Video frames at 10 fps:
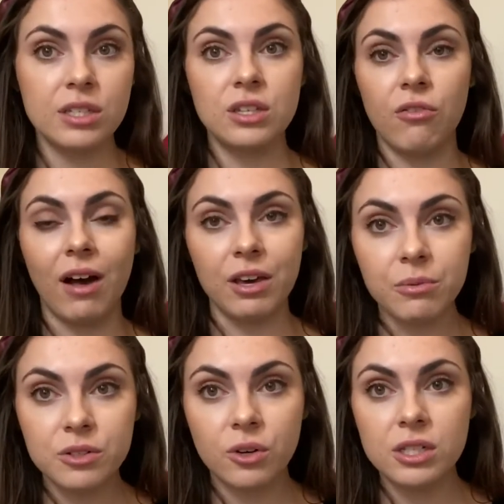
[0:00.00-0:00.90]
So value
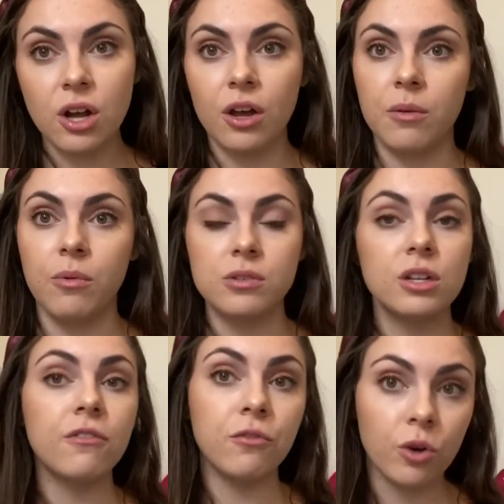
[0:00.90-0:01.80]
resorts are the most
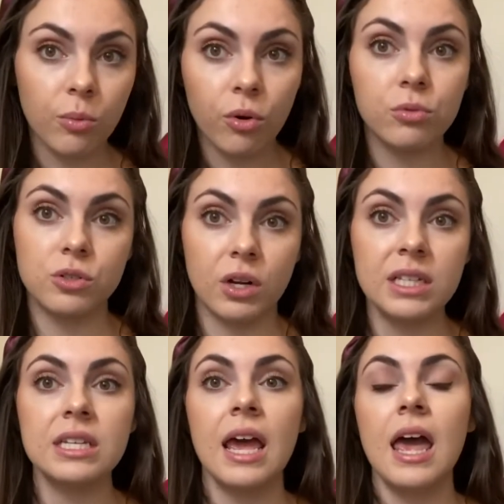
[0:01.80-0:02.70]
affordable
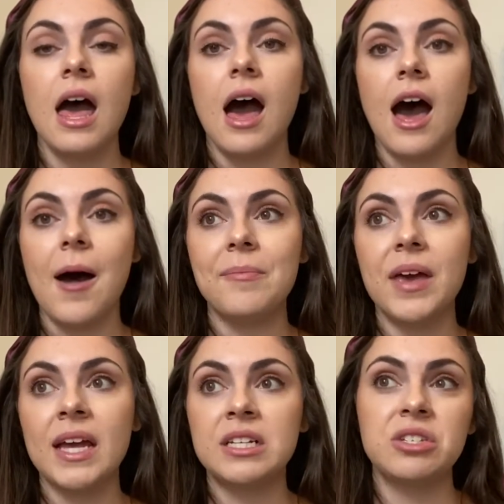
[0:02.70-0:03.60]
resorts.
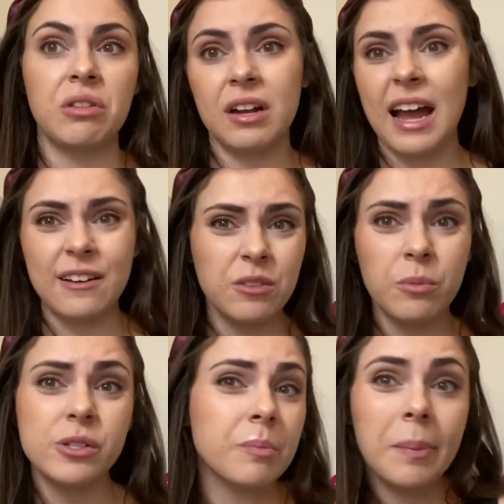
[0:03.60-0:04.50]
And so they're kind of the
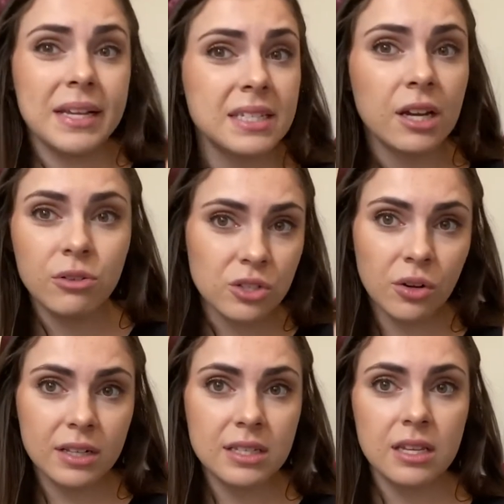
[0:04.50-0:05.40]
most basic
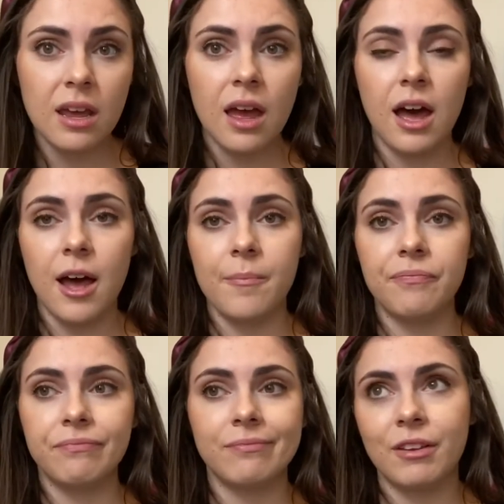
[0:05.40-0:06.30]
resorts,
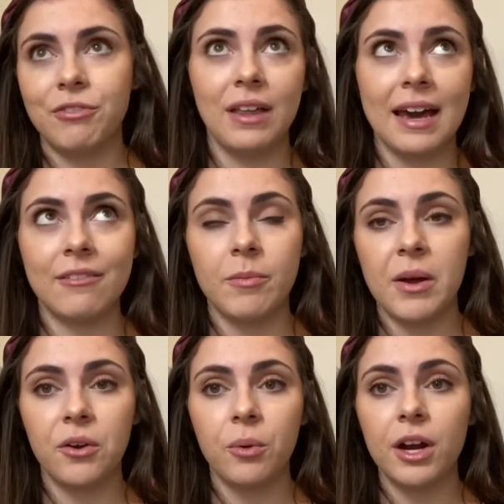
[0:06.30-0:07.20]
for lack of a
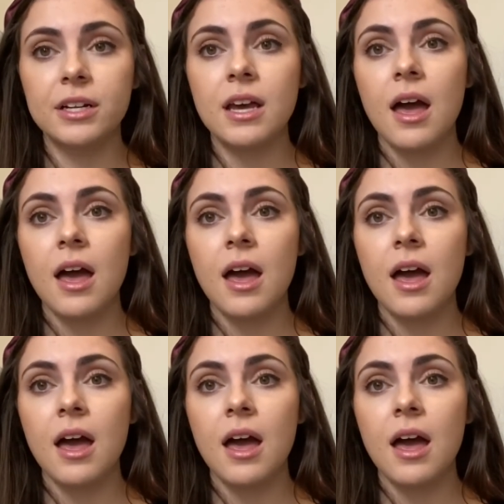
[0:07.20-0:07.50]
better word.